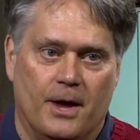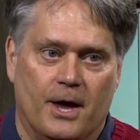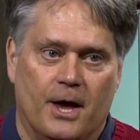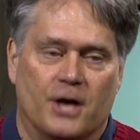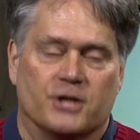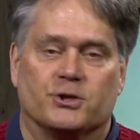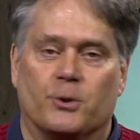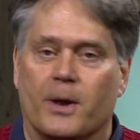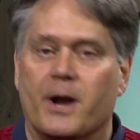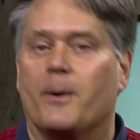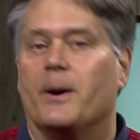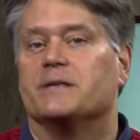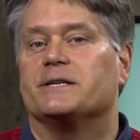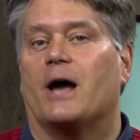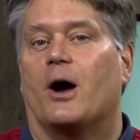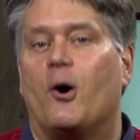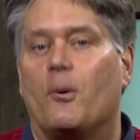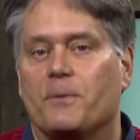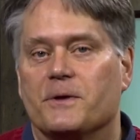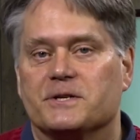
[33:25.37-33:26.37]
So anyways,
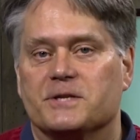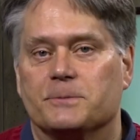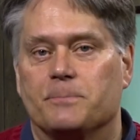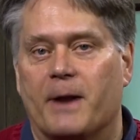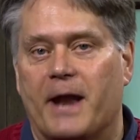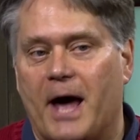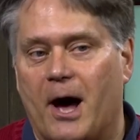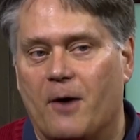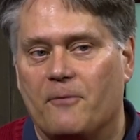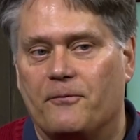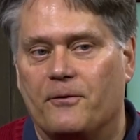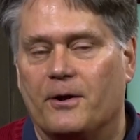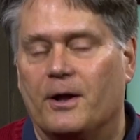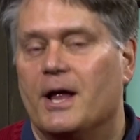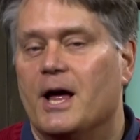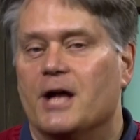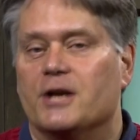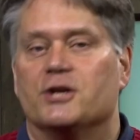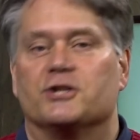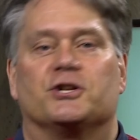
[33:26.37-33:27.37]
I hope this has been helpful,
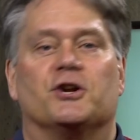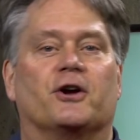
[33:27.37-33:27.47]
just